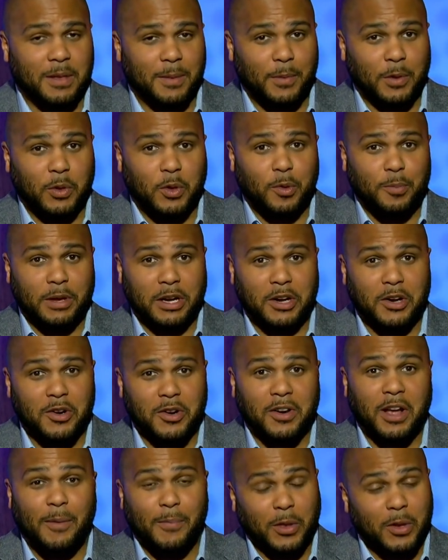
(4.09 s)
I'm a little bit
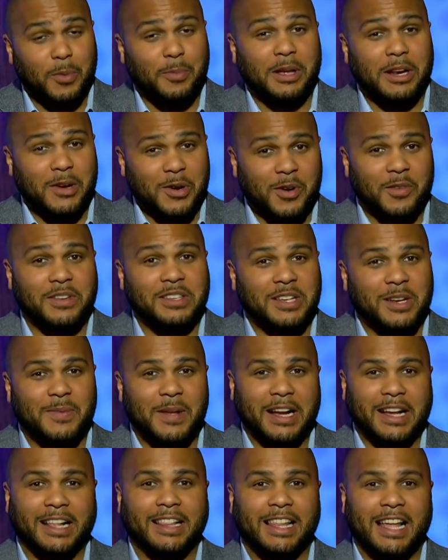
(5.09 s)
ner- I'm a little bit nervous here. I'm
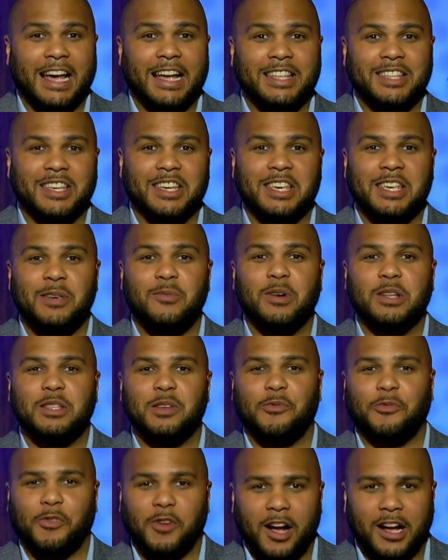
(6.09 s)
not gonna lie to you. He went
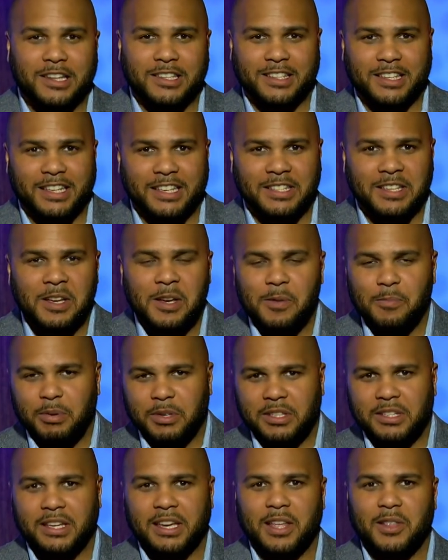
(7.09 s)
to Frosty's,
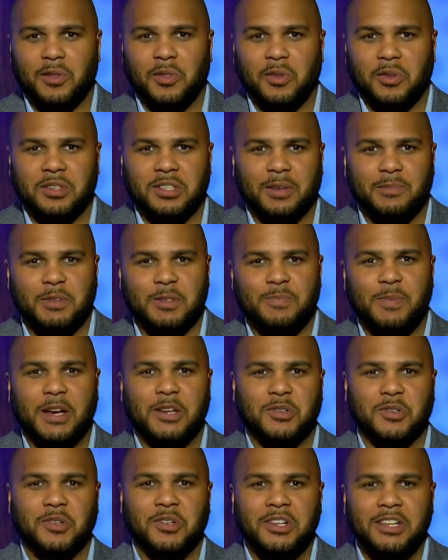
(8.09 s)
put together a little something
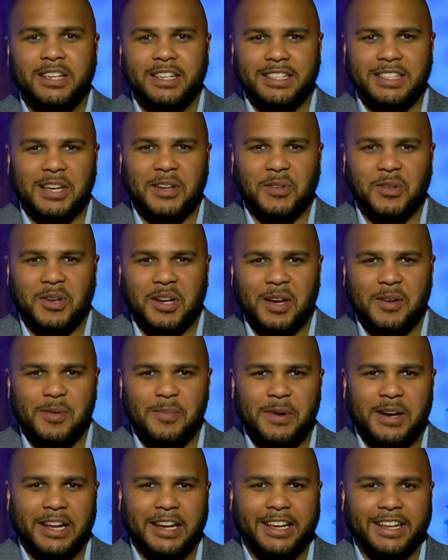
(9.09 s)
special. Take a look,
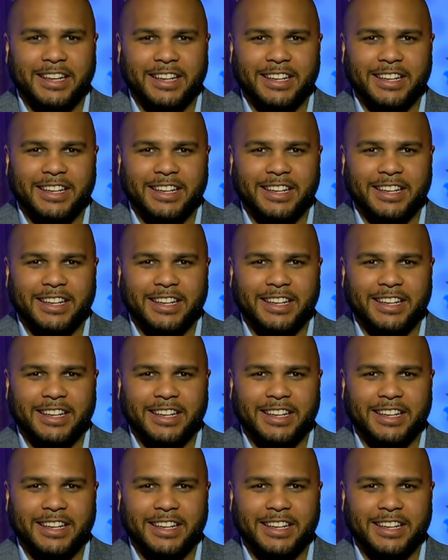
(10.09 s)
everybody.